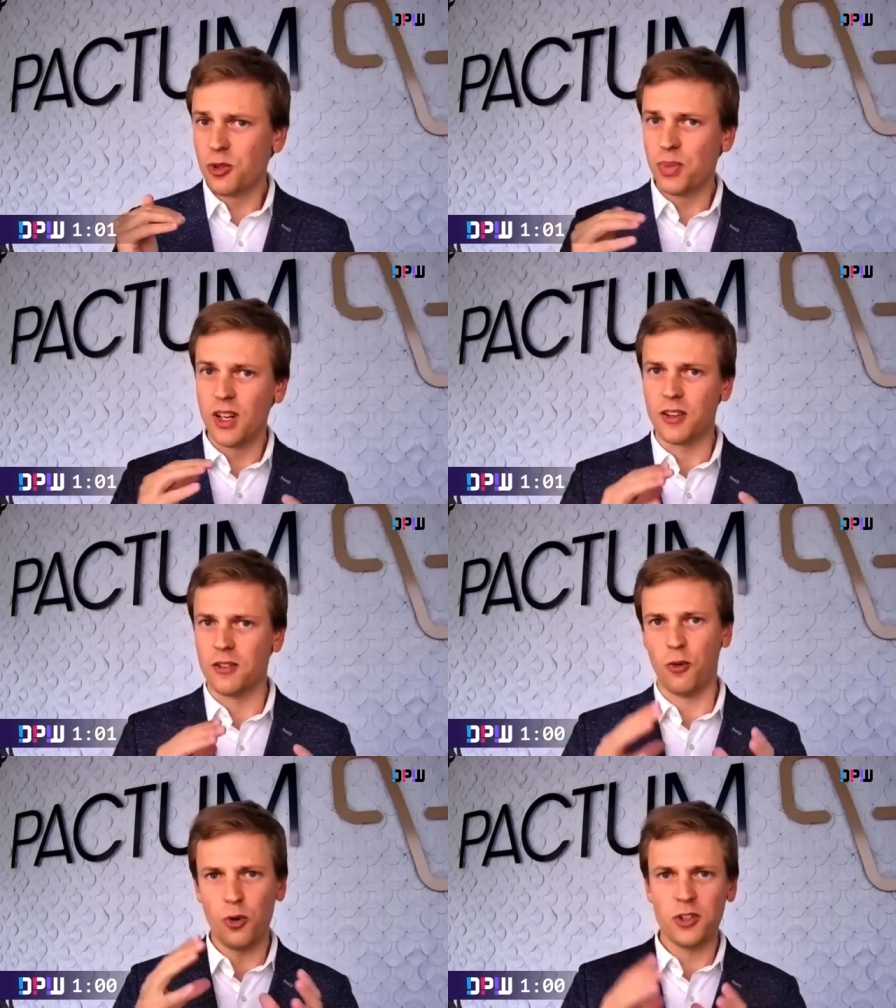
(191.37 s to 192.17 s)
this could be
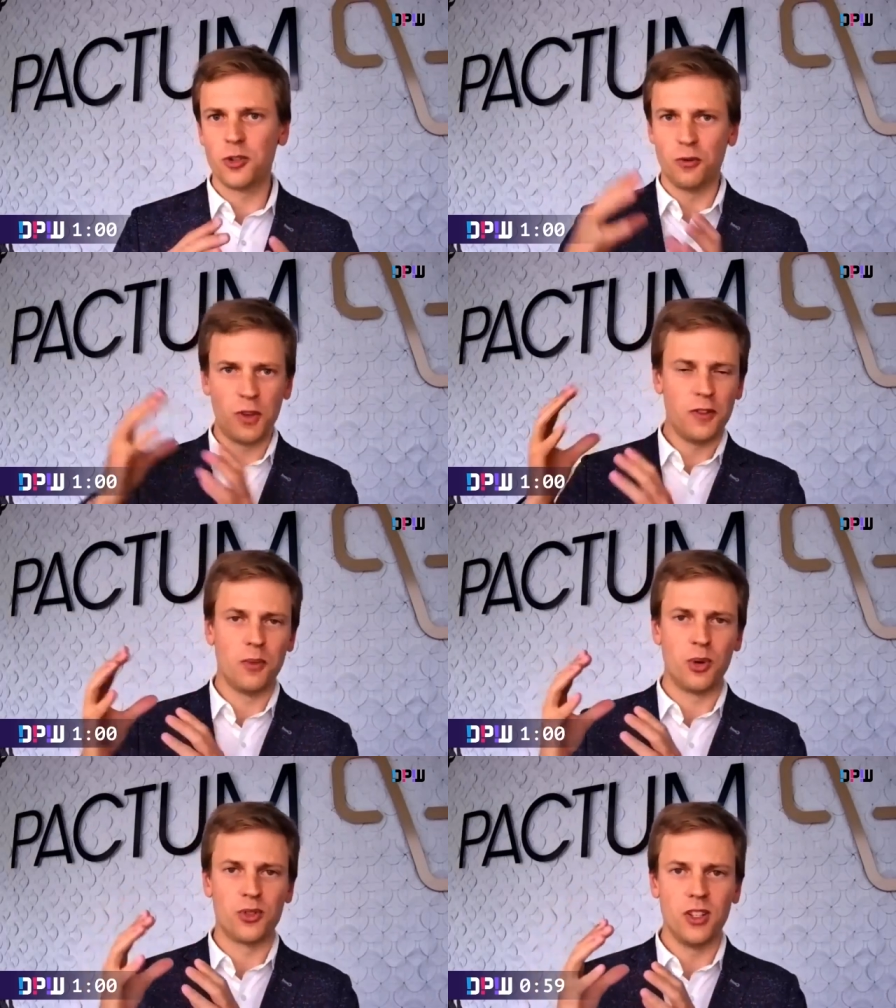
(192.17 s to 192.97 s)
like 40 to
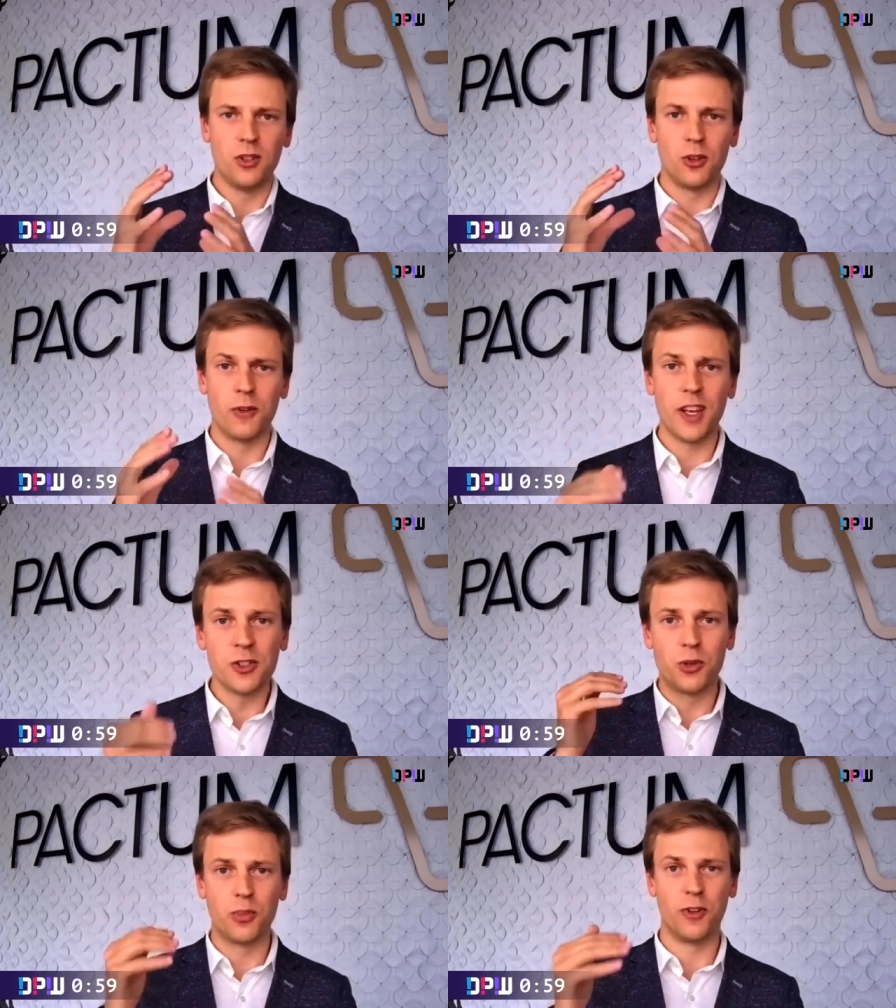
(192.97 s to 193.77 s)
50% of
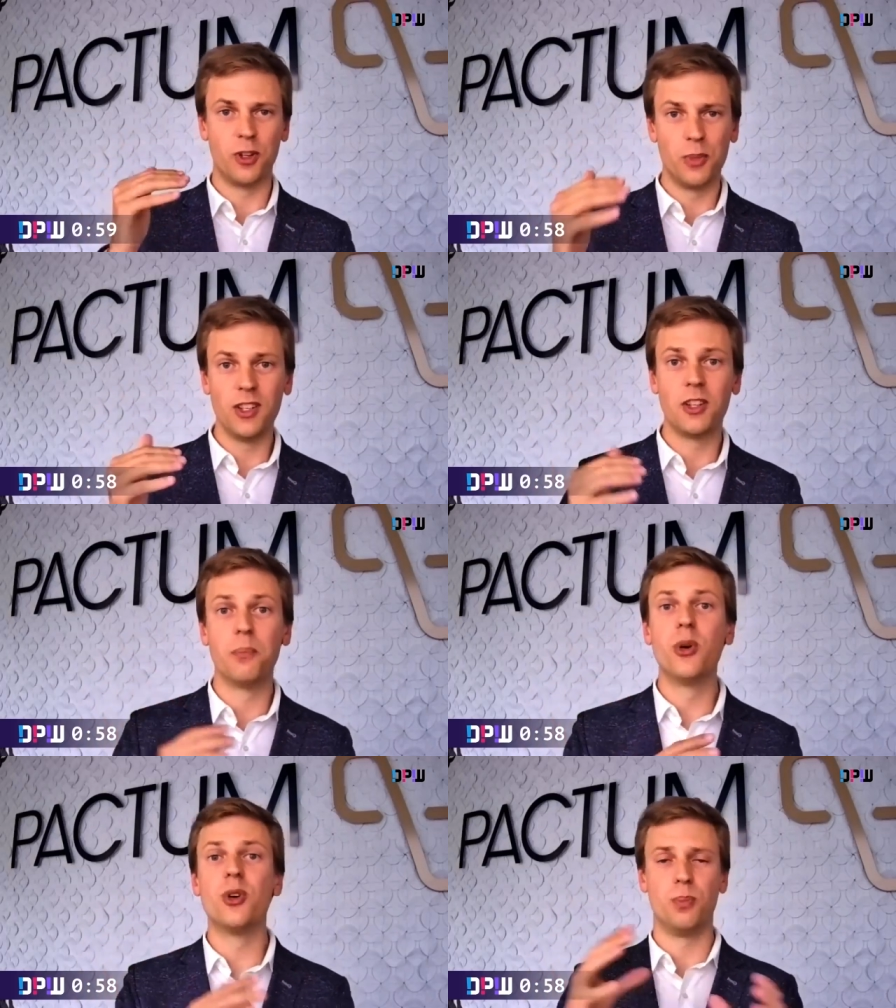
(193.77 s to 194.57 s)
extra
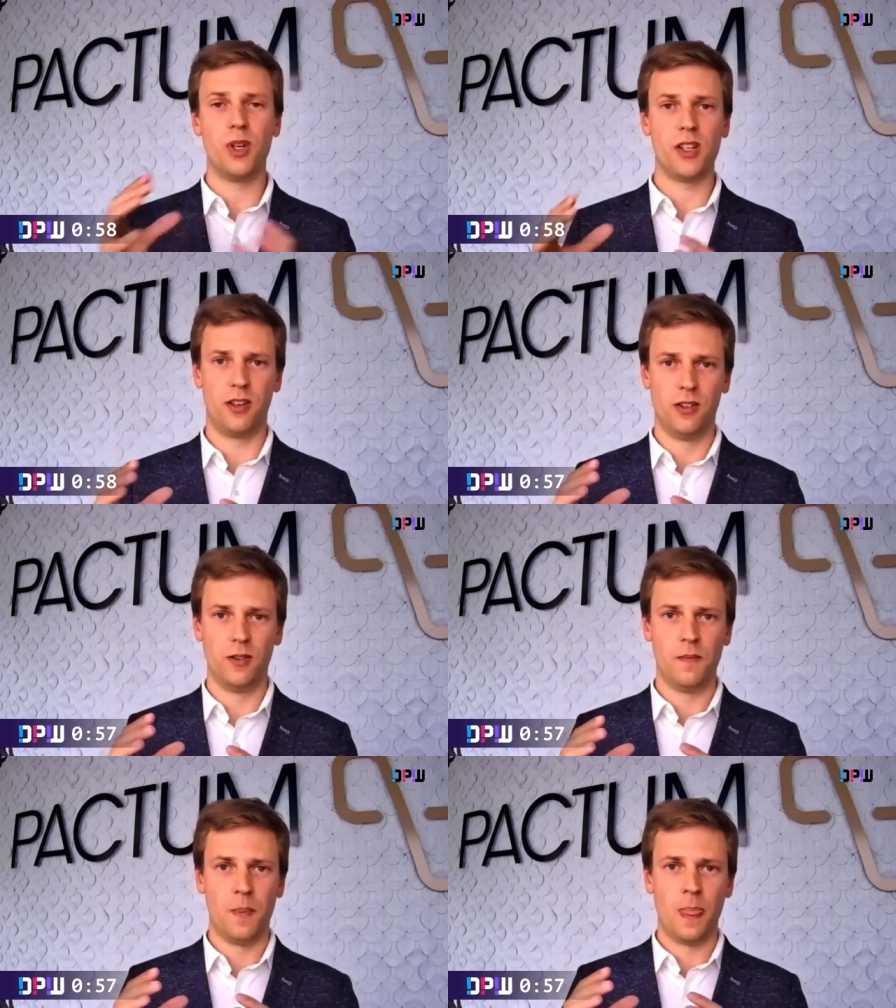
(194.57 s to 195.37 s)
profitability per supplier.